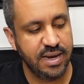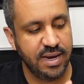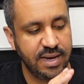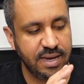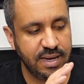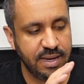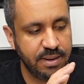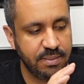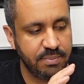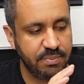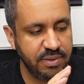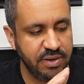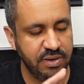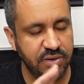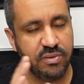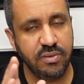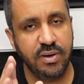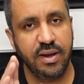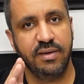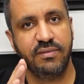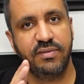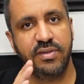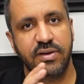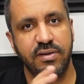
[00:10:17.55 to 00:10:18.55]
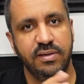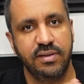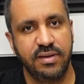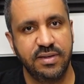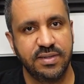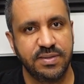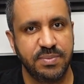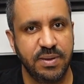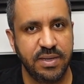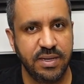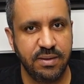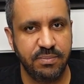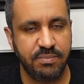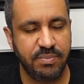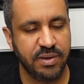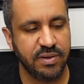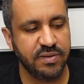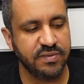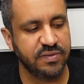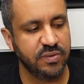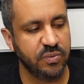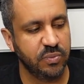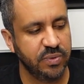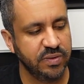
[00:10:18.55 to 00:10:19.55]
but you don't have nearly as many
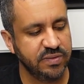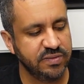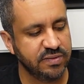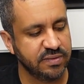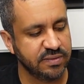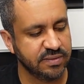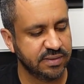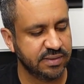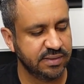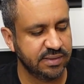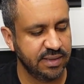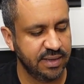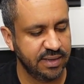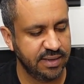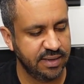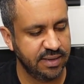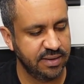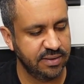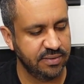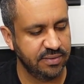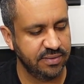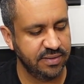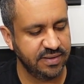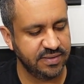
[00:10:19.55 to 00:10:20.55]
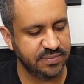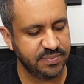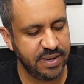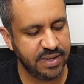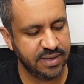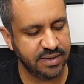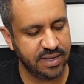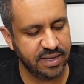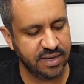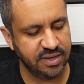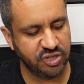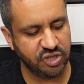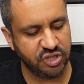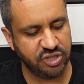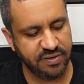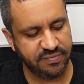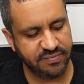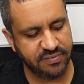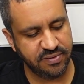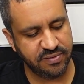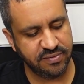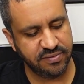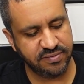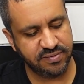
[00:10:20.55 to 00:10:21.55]
bells and whistles, like, you know, these magnetic
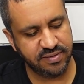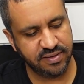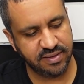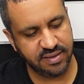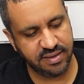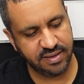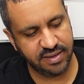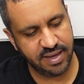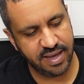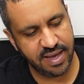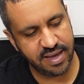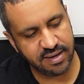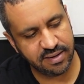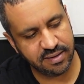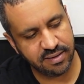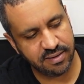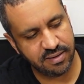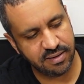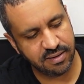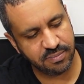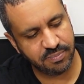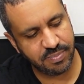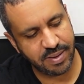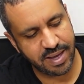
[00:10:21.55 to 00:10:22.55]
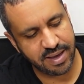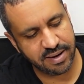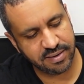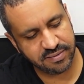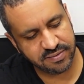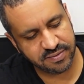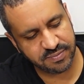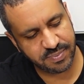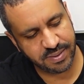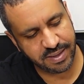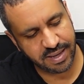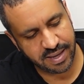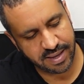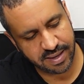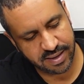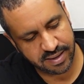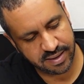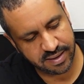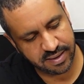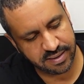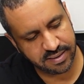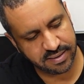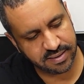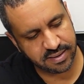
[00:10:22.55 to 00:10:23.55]
shifters and the analog paddles
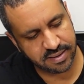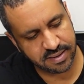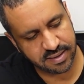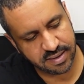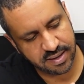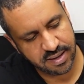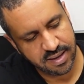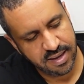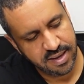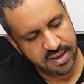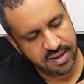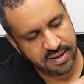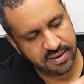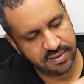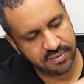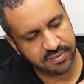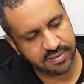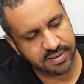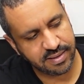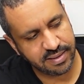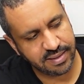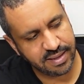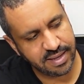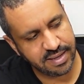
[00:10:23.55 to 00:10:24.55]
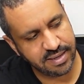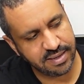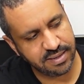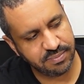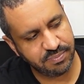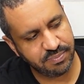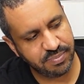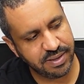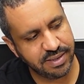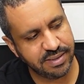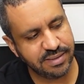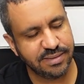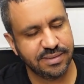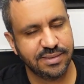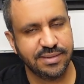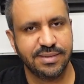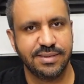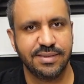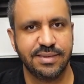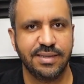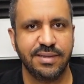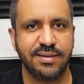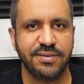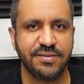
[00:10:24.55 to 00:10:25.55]
behind, and, you know, the lighted
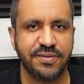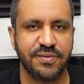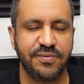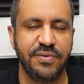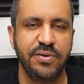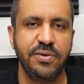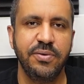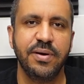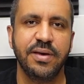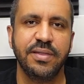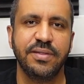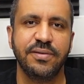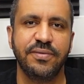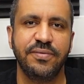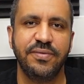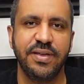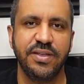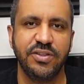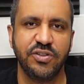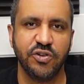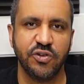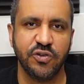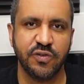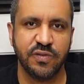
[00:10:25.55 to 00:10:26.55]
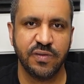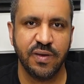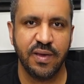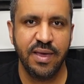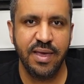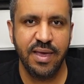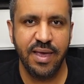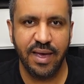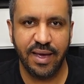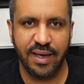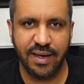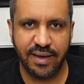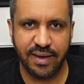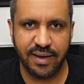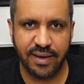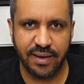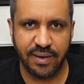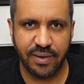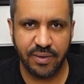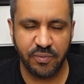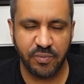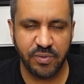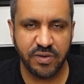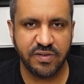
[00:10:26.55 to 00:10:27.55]
buttons, and there's a few other features
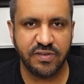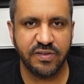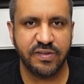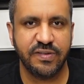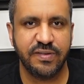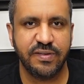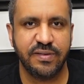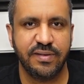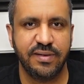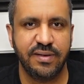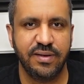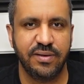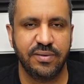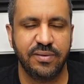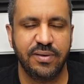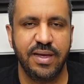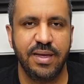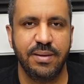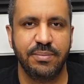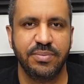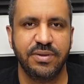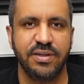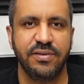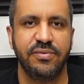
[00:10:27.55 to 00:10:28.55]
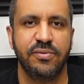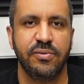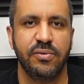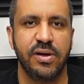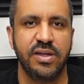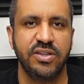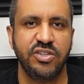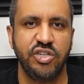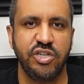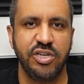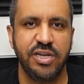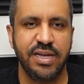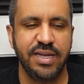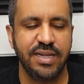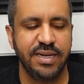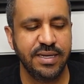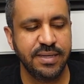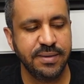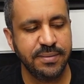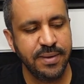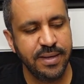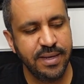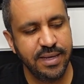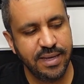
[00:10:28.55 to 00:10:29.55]
which, you know, help differentiate
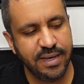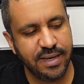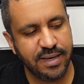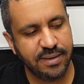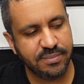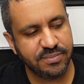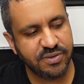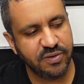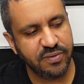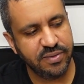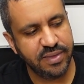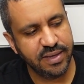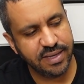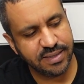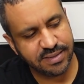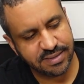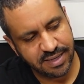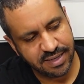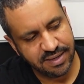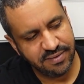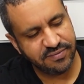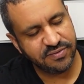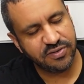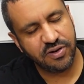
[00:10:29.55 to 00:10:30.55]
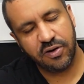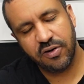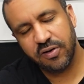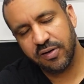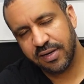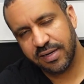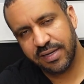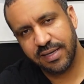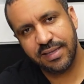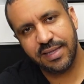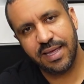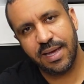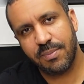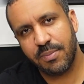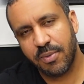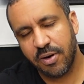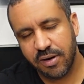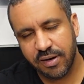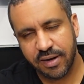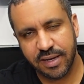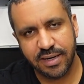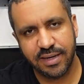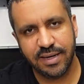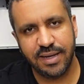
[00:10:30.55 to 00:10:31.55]
it. So I think it's kind of targeting that
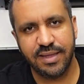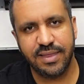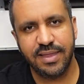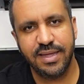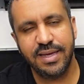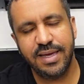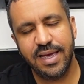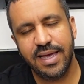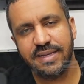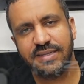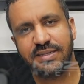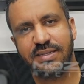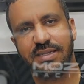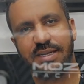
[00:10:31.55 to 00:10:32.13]
market, and I think at